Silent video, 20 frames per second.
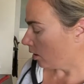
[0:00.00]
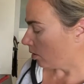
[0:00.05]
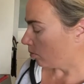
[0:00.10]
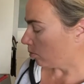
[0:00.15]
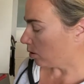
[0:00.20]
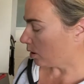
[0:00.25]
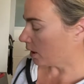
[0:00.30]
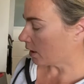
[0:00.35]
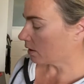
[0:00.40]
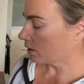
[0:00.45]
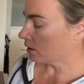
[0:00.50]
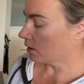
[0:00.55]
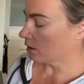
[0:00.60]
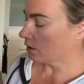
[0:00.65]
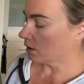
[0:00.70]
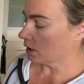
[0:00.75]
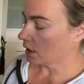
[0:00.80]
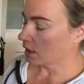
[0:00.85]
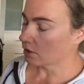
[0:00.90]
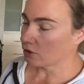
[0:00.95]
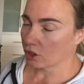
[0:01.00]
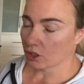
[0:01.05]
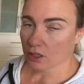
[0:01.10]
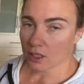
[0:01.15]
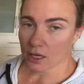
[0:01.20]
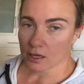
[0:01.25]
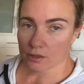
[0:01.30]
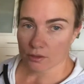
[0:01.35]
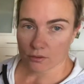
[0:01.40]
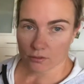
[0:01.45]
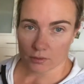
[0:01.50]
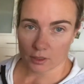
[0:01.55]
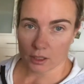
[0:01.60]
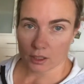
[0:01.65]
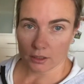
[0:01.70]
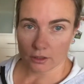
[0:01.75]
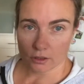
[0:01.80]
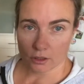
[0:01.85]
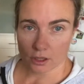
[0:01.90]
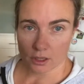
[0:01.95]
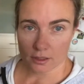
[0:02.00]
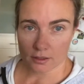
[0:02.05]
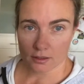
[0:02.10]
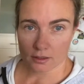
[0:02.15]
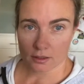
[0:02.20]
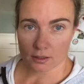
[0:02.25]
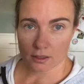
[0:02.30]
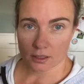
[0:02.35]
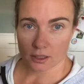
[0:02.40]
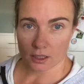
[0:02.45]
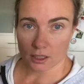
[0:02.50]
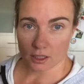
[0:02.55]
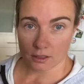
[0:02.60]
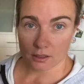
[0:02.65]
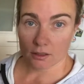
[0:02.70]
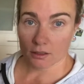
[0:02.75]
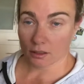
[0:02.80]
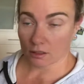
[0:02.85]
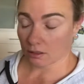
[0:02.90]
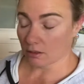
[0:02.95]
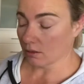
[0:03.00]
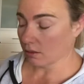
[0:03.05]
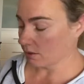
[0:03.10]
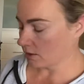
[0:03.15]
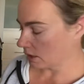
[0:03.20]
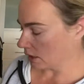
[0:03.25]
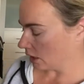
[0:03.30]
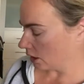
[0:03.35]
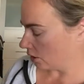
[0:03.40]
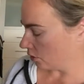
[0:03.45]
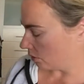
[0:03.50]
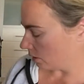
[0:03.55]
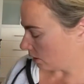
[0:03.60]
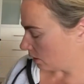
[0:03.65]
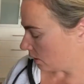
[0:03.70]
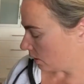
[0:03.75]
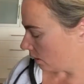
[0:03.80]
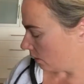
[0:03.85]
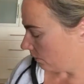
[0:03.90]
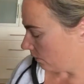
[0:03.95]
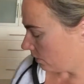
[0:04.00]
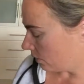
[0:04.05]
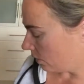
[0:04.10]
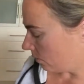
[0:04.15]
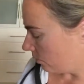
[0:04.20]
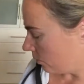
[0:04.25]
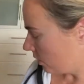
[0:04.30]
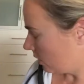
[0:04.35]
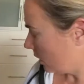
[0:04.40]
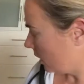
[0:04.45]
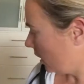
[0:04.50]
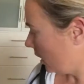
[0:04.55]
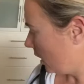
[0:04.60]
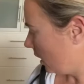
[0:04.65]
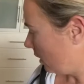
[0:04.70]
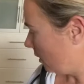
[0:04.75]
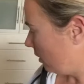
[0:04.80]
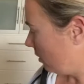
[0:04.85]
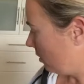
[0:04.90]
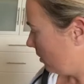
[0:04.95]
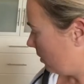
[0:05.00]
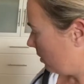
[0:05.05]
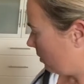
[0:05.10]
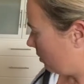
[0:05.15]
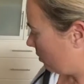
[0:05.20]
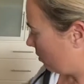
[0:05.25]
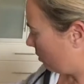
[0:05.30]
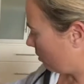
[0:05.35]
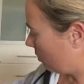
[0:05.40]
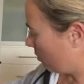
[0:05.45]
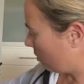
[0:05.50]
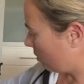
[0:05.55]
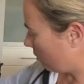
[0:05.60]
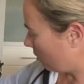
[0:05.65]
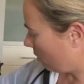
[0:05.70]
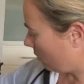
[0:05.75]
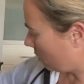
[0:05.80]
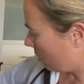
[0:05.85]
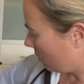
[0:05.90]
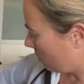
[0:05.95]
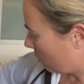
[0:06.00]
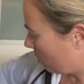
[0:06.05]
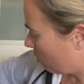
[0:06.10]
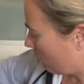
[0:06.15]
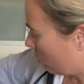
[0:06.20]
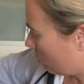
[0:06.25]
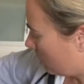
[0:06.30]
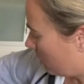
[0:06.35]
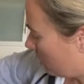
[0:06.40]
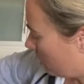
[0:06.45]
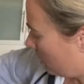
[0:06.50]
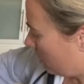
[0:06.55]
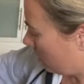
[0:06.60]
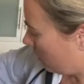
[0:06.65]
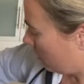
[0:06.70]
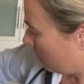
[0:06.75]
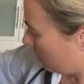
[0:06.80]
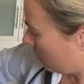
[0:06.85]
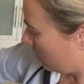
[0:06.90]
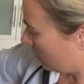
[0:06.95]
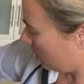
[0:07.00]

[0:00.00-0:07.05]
Plus it actually tastes really nice in the lasagna itself. So I'm just going to add this 2 lots of sauces.